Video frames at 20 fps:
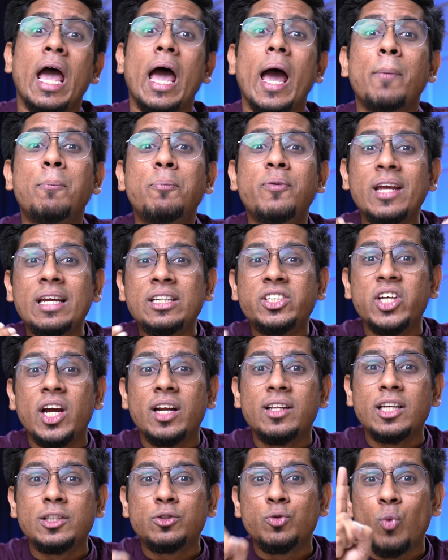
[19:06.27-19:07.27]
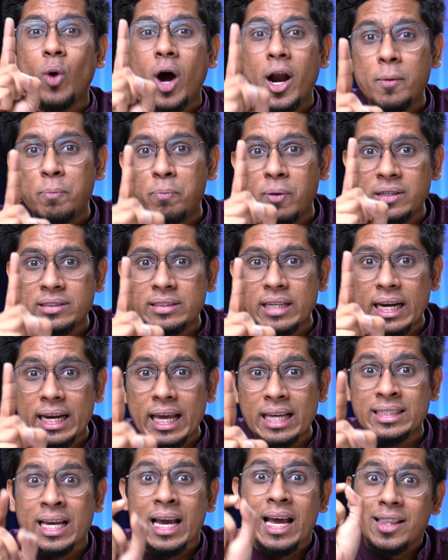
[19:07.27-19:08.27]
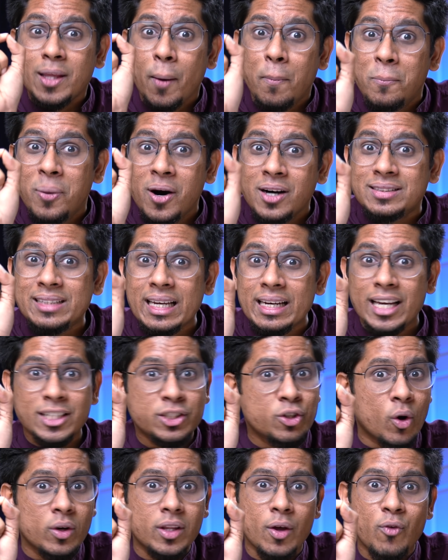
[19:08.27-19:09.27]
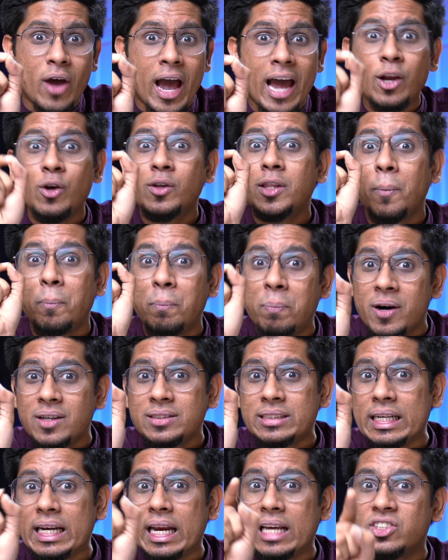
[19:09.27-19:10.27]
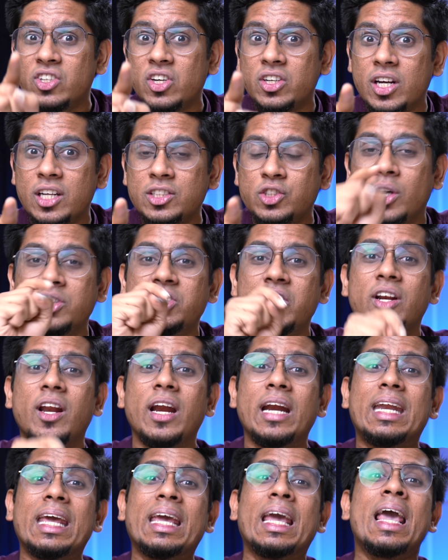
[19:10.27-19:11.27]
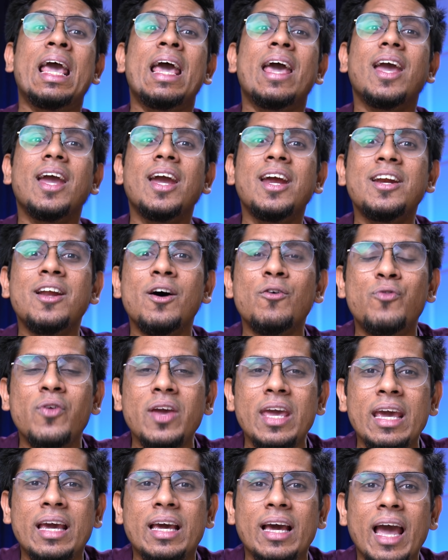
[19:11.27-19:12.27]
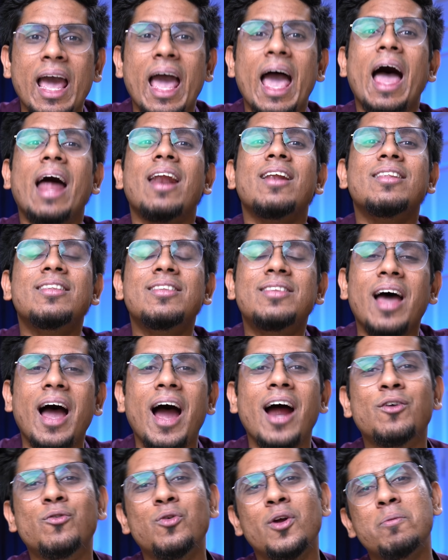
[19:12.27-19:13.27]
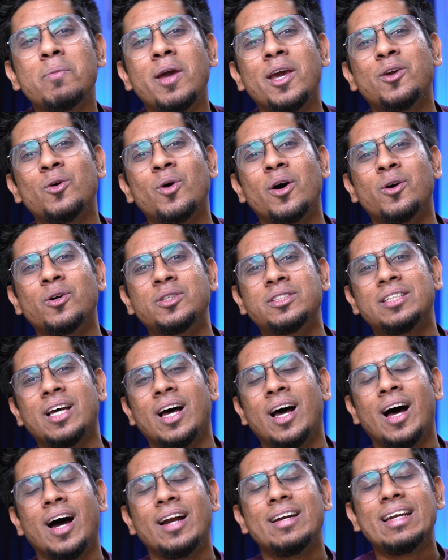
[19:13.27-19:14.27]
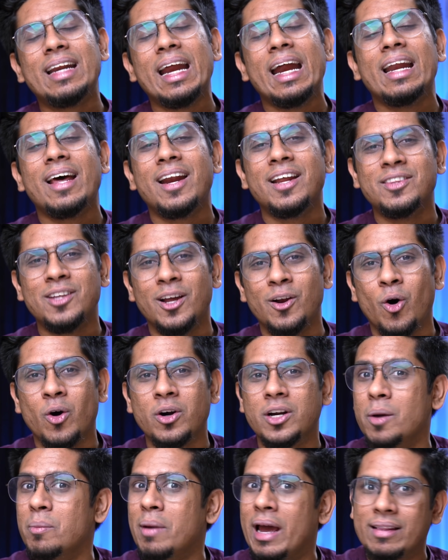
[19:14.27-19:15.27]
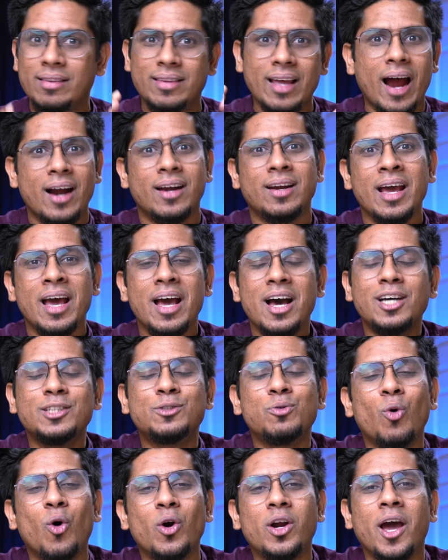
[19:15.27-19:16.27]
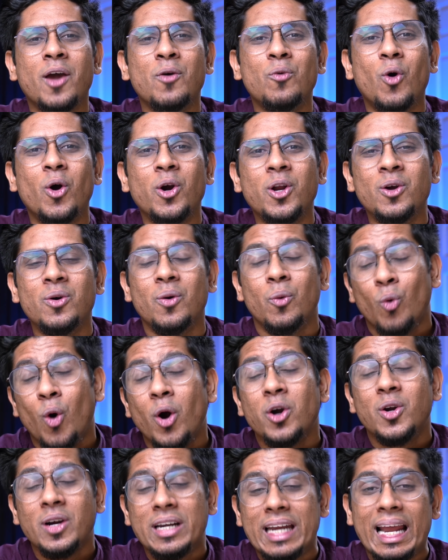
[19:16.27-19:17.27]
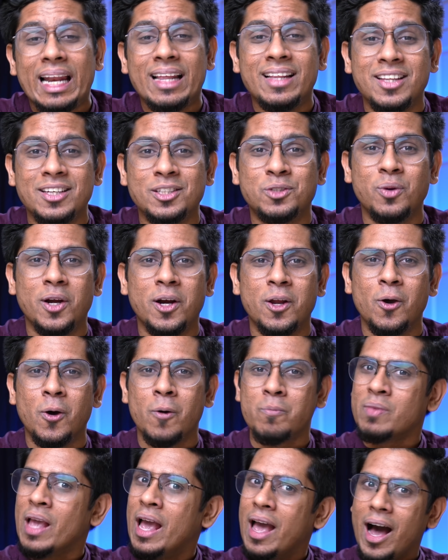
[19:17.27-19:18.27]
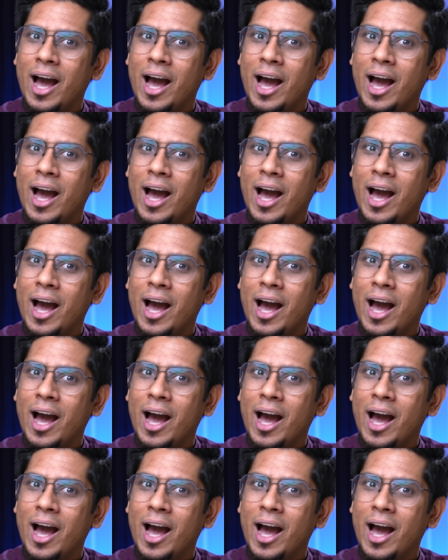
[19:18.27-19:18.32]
Appreciate this 1%, the percentage, not the value, the percentage returns you're generating in a week, and that will make you a good trader in the long term. And that is what I want to tell in this video.